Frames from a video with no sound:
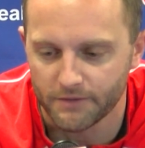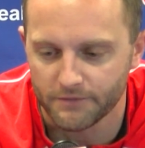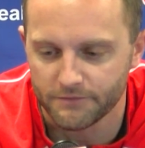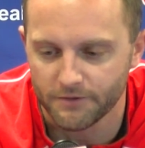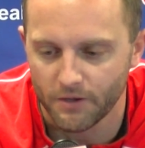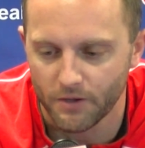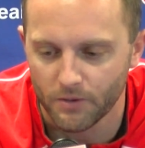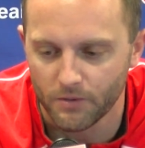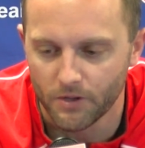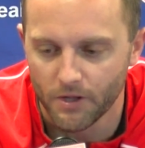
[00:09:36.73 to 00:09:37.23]

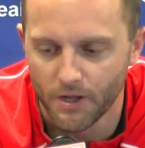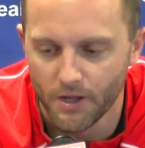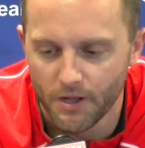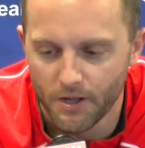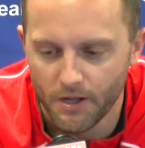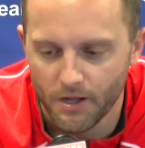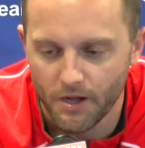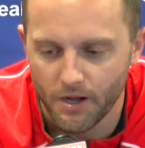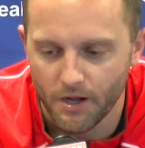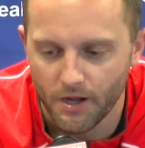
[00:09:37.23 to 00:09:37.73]
So
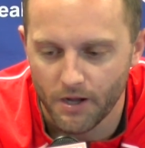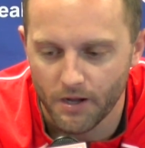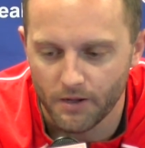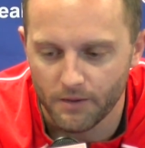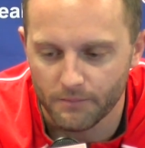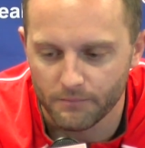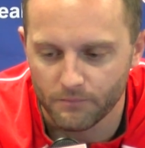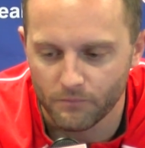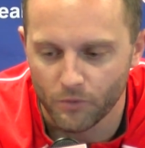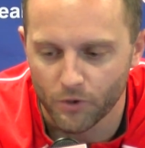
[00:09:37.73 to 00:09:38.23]

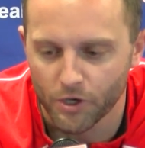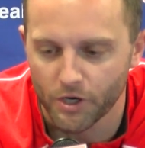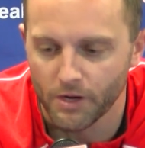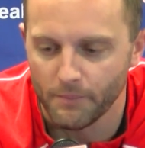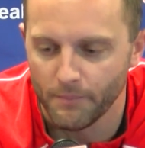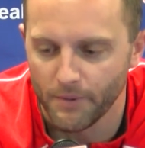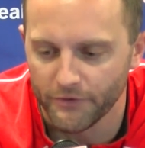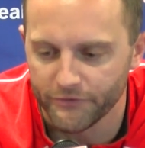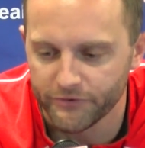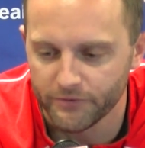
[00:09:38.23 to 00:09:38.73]
we're going to
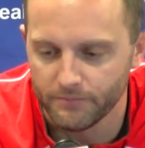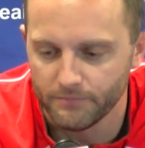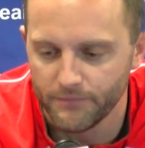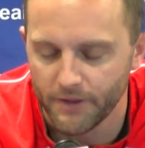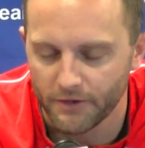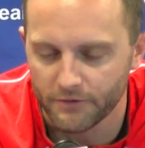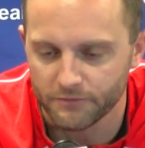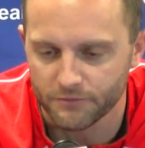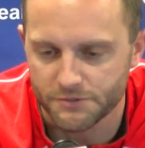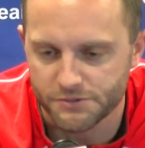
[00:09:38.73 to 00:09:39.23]
miss him,
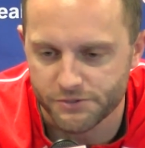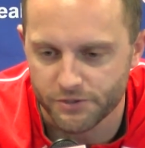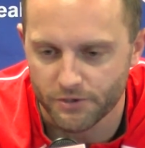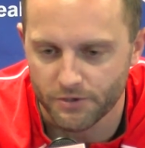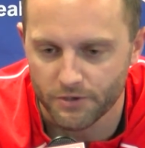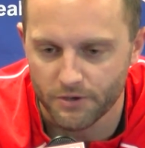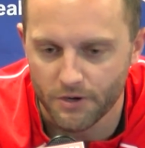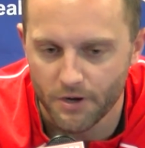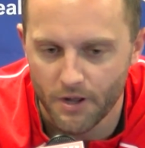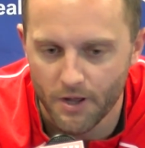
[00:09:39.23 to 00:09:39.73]
that's for
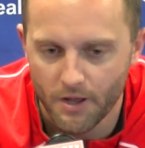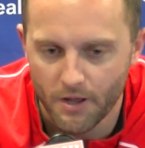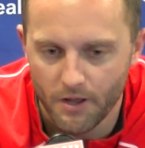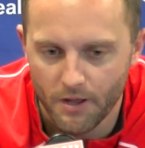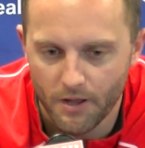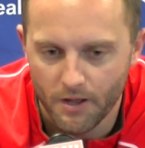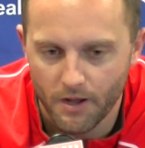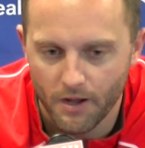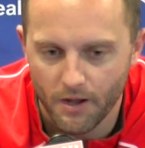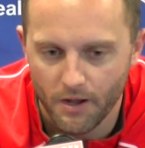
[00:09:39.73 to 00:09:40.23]
sure.
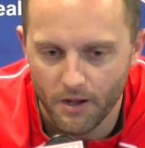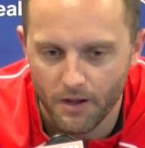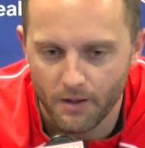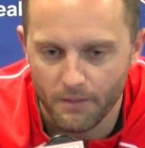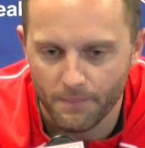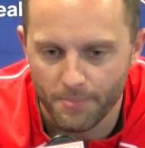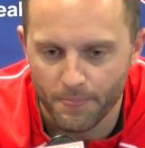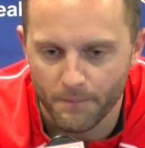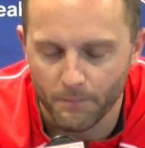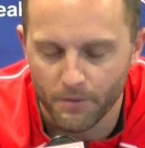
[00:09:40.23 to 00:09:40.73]

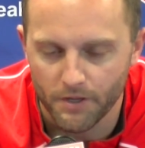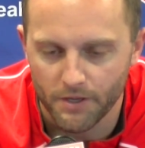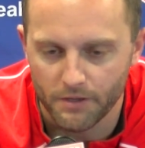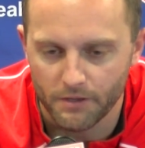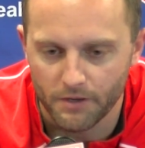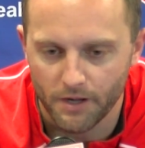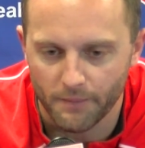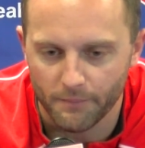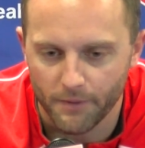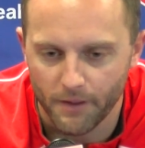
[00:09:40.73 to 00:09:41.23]
But
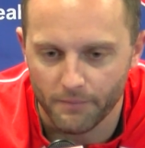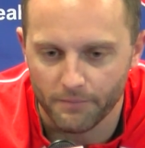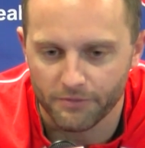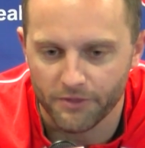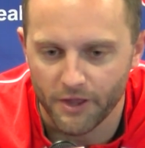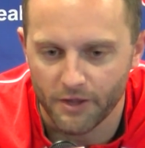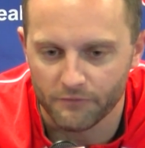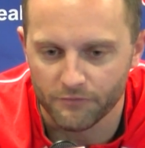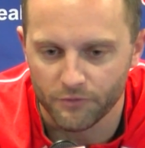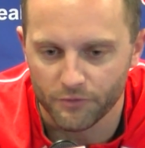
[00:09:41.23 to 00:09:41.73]
I'm
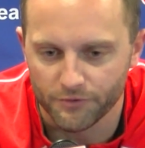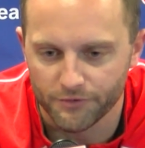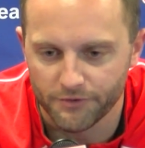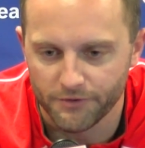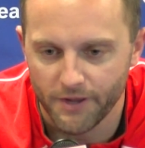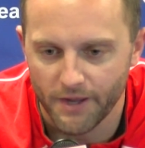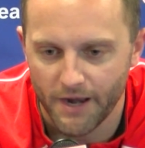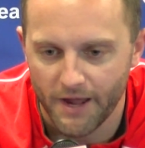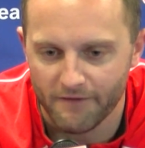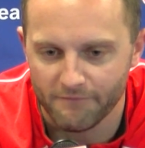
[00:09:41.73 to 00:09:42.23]
thankful
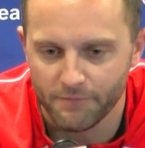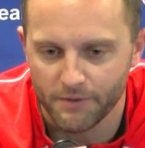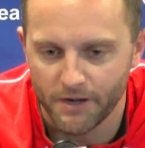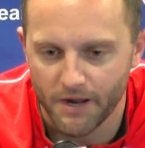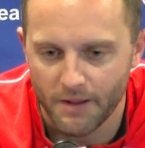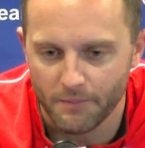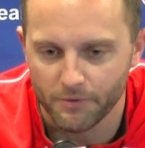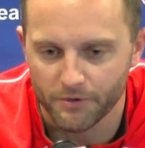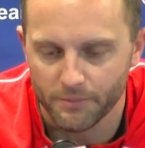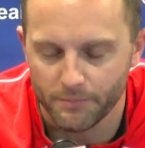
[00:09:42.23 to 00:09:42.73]
that I've been
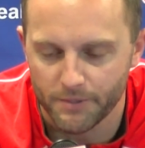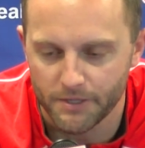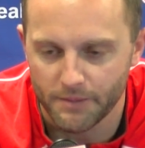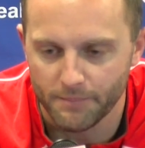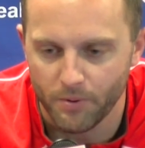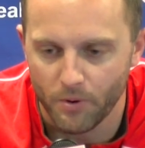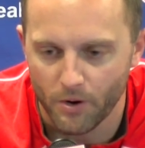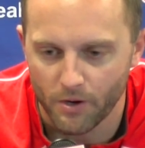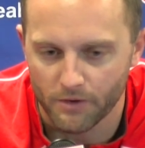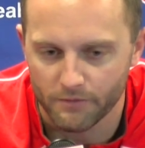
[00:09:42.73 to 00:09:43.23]
able to be a
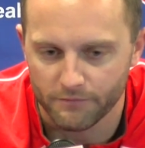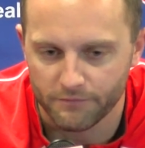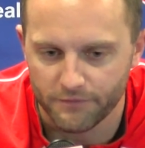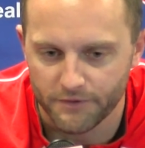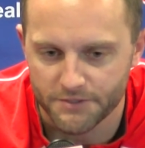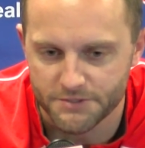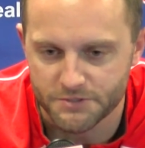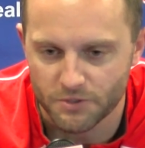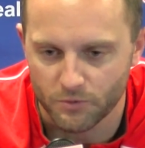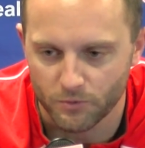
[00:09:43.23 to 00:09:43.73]
part of
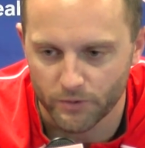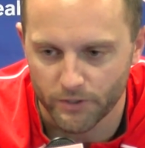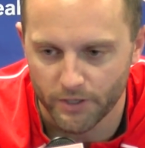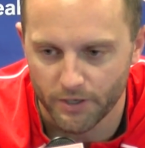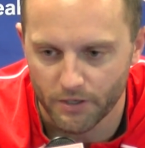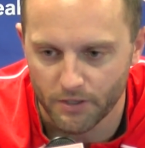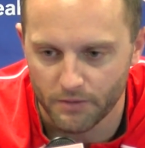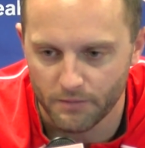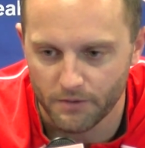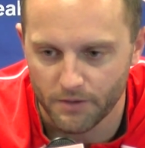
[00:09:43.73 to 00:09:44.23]
his
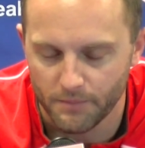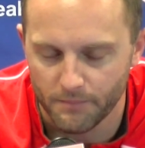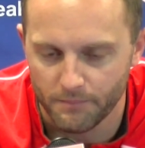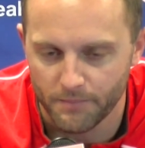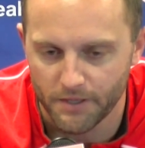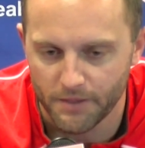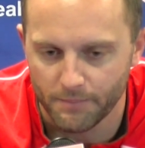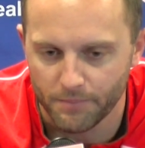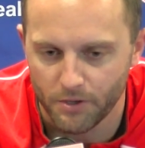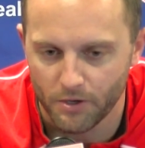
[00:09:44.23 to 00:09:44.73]
career and
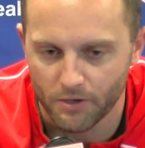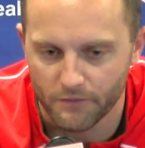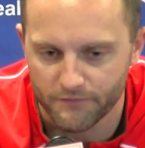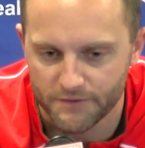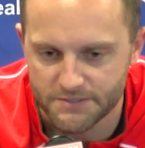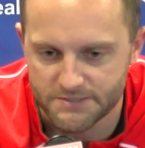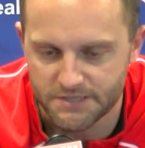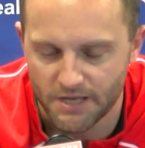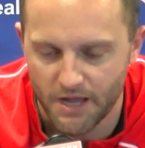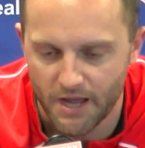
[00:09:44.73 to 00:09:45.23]
be a part of
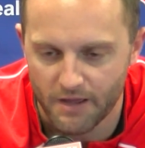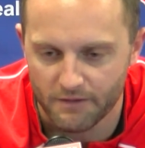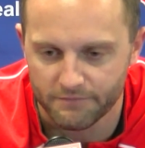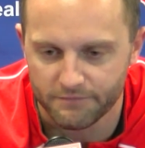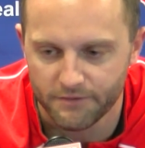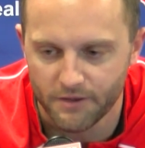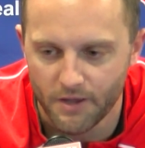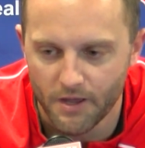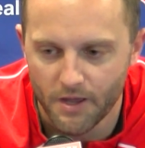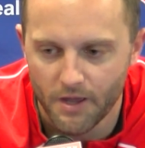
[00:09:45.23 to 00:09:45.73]
his
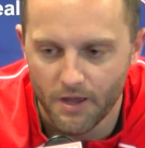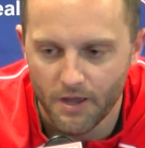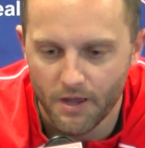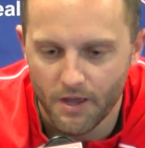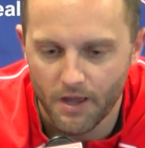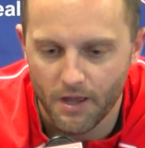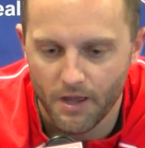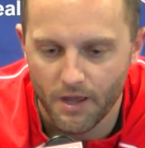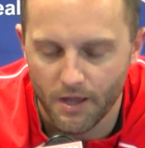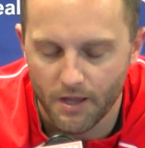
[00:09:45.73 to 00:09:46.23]
life.
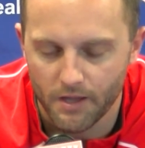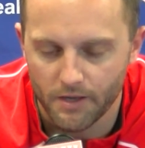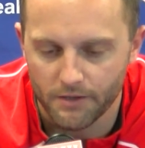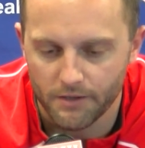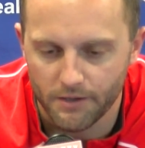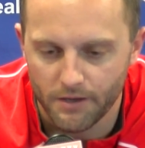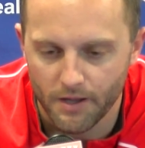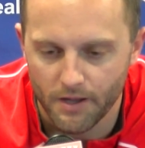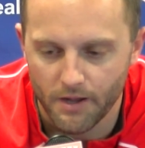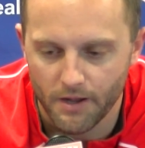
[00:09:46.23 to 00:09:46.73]

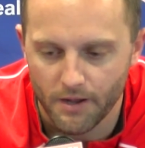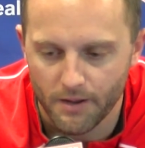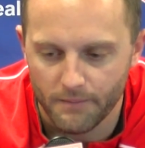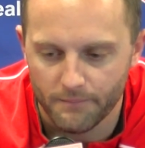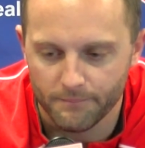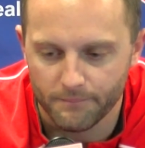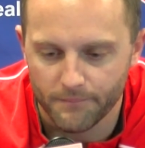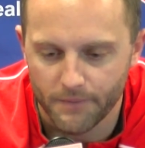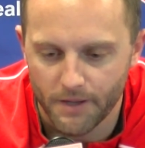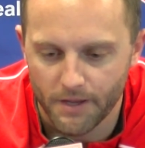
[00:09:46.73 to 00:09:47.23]
And
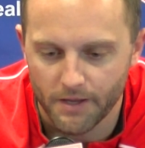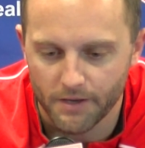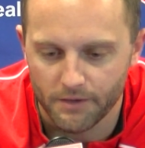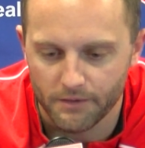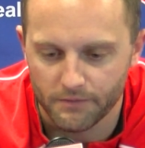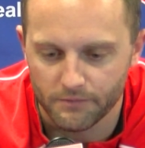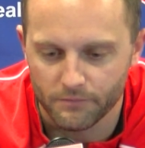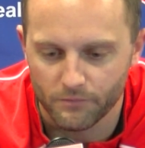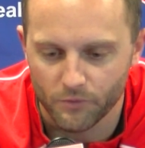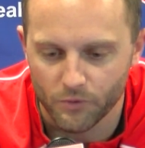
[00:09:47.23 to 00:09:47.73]

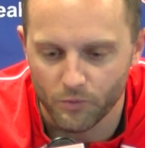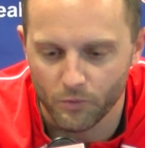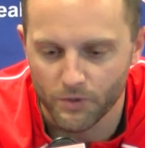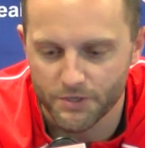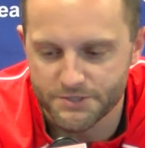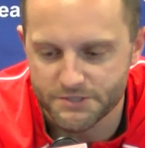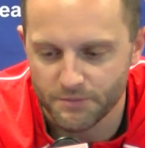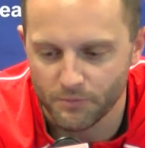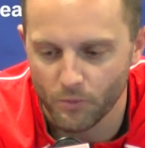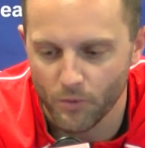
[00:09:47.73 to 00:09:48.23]
we'll
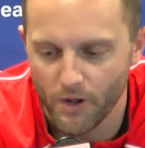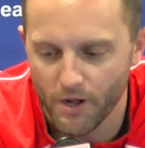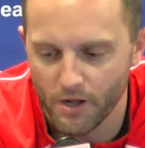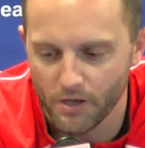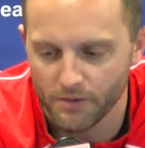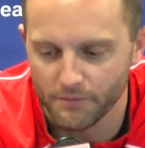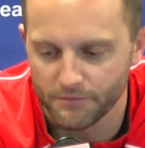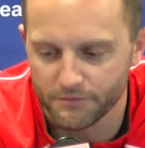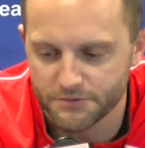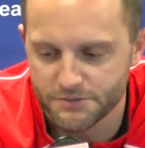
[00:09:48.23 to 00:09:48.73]
wish him
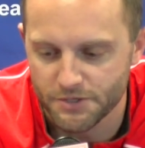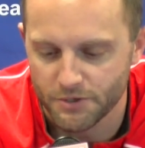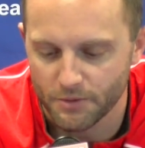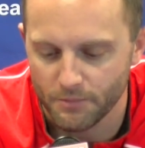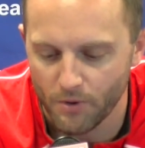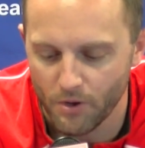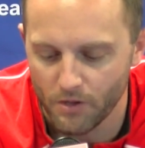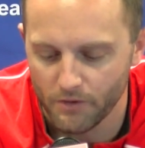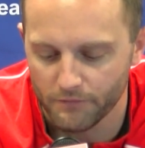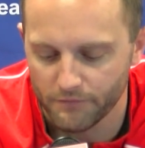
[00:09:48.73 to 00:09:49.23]
well and cheer
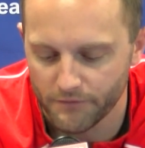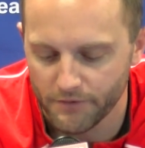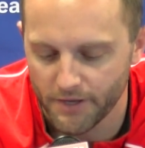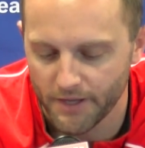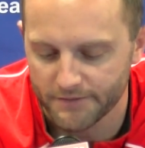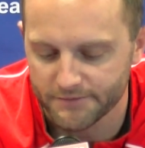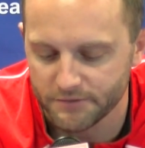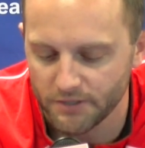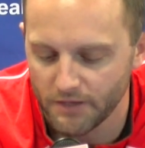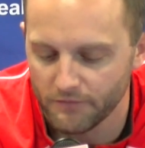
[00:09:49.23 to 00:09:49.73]
him on the
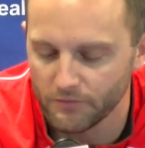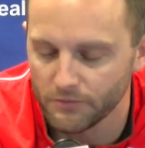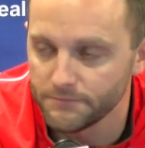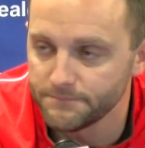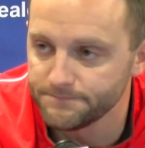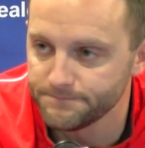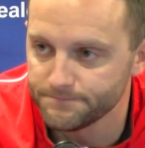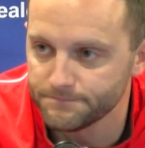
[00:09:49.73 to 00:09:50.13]
next level.